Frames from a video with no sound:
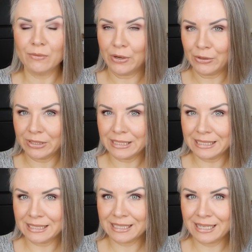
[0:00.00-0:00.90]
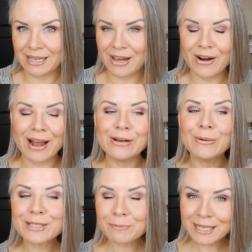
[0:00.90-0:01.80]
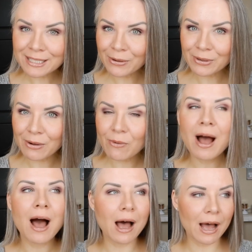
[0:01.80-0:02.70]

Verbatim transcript: fragrance and skincare. I know it's a big no-no.